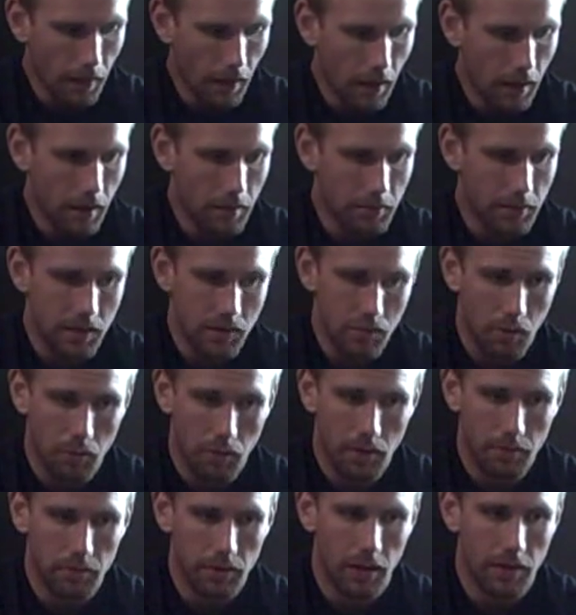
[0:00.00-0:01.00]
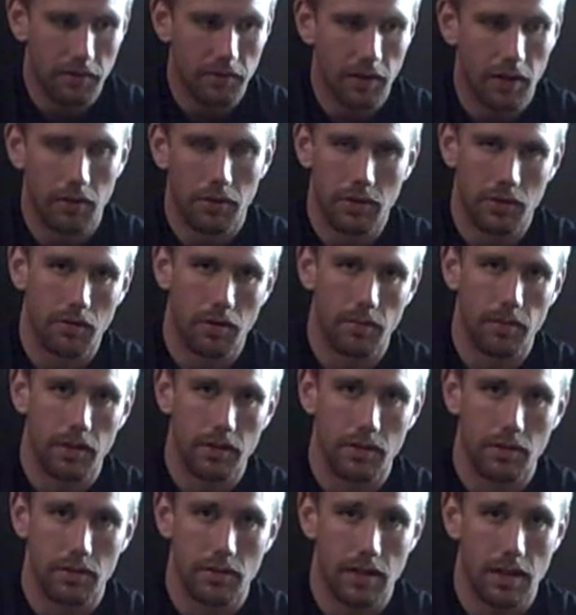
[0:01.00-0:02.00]
because we want blood flow into our
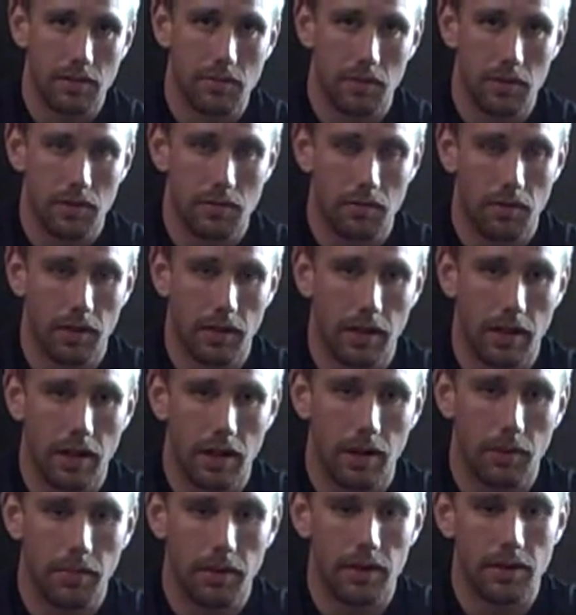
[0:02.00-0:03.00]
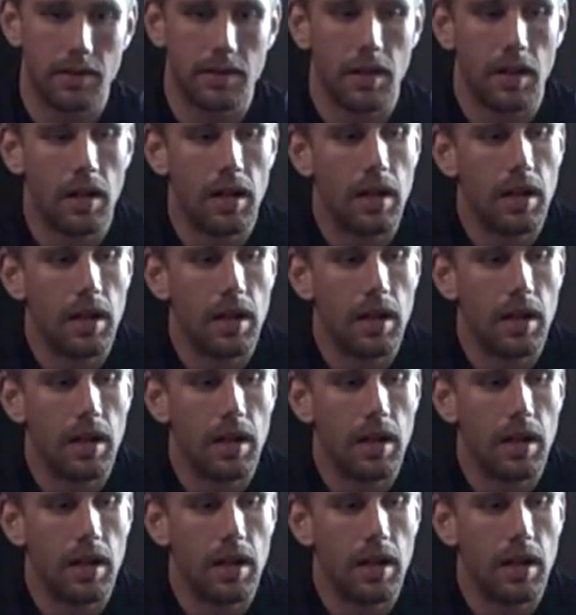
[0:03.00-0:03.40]
muscles. That's what's really going to help us.